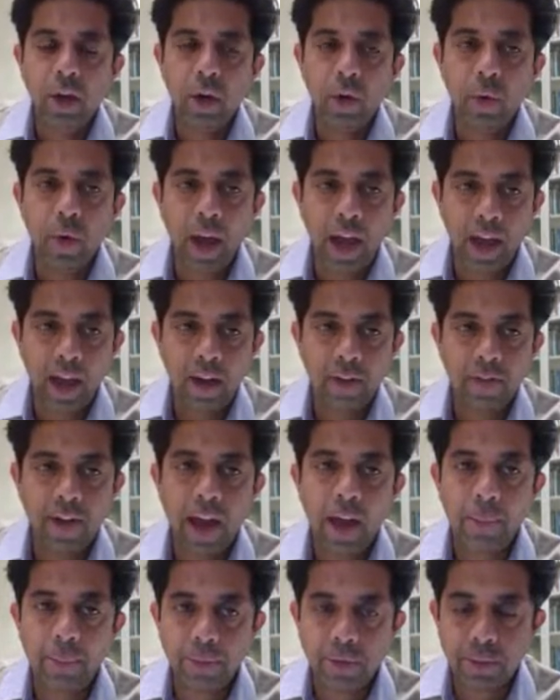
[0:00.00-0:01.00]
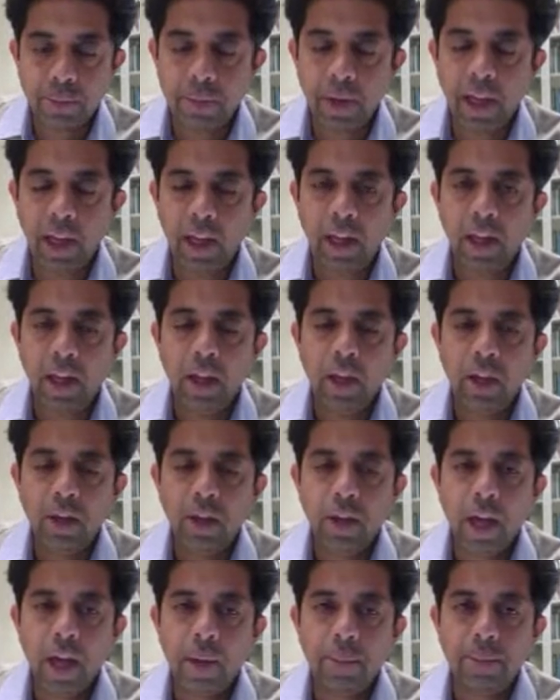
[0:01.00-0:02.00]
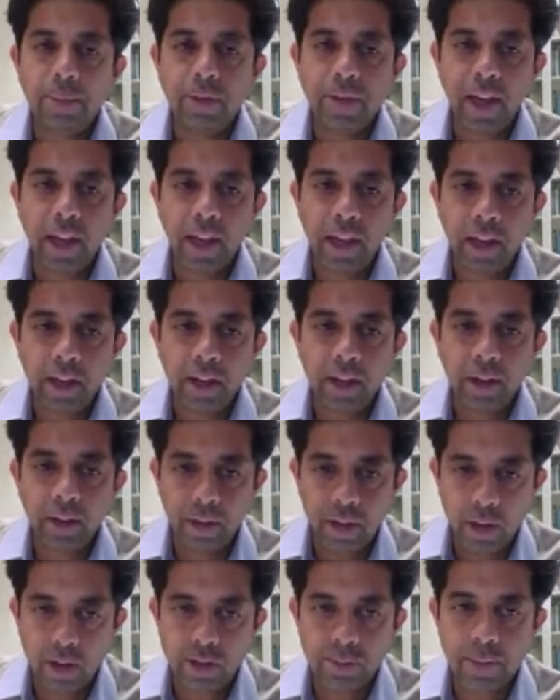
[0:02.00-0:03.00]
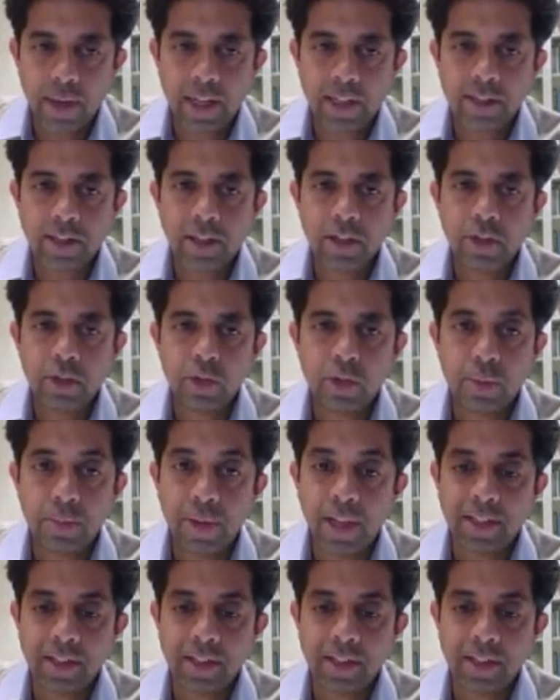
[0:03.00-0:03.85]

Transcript: who have helped me um, take those medicines from,